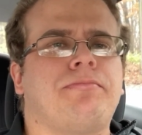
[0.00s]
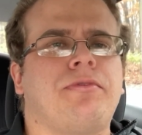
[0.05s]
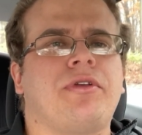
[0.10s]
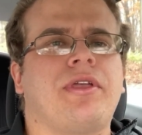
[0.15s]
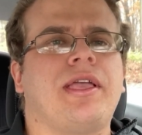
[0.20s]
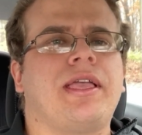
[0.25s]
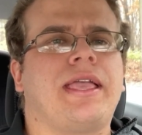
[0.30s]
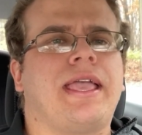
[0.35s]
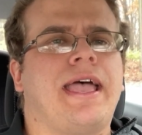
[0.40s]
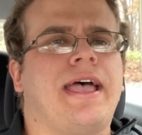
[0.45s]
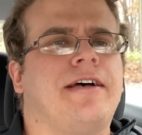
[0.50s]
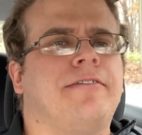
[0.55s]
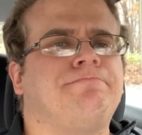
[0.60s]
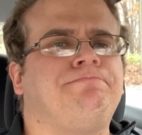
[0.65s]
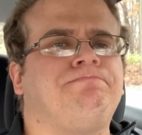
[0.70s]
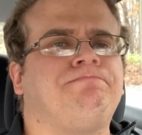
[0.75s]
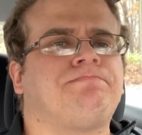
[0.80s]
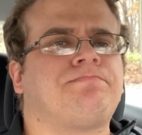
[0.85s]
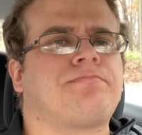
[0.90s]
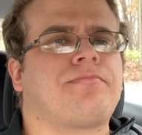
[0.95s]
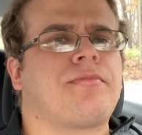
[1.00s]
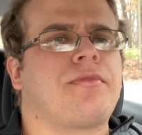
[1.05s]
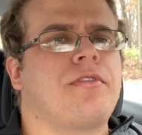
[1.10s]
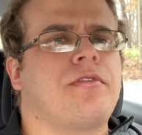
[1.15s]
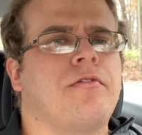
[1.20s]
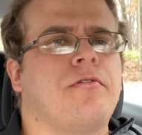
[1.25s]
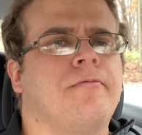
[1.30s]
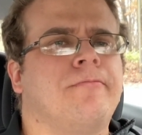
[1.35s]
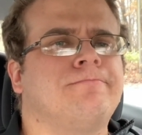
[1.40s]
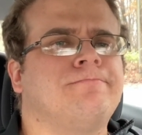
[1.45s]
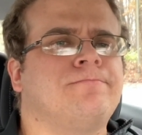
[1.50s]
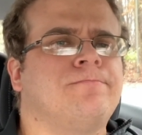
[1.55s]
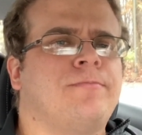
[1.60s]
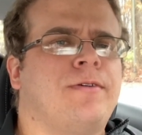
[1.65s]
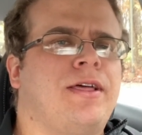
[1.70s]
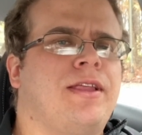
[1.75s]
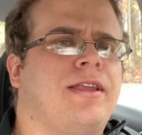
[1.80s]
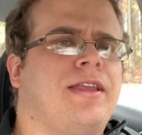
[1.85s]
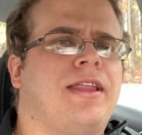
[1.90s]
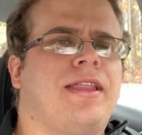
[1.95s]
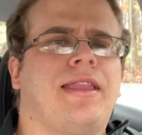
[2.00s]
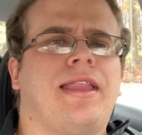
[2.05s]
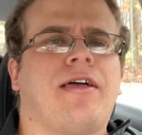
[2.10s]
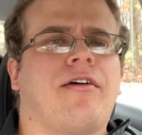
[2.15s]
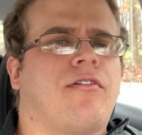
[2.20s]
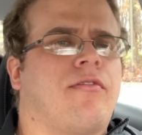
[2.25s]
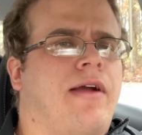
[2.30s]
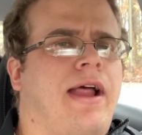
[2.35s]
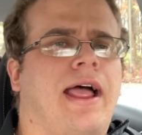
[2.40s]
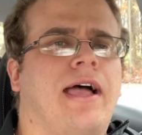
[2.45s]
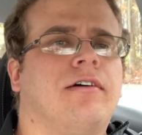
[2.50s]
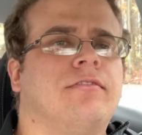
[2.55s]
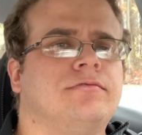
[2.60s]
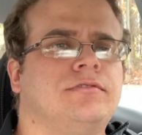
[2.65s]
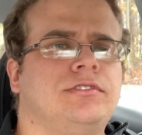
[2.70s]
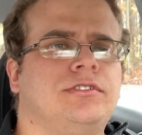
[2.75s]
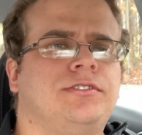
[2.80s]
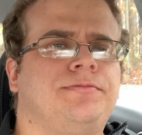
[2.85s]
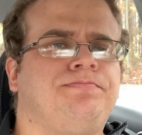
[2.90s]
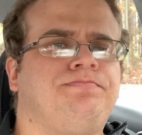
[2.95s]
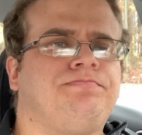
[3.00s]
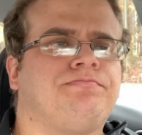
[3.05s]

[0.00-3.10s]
you can get when they're around.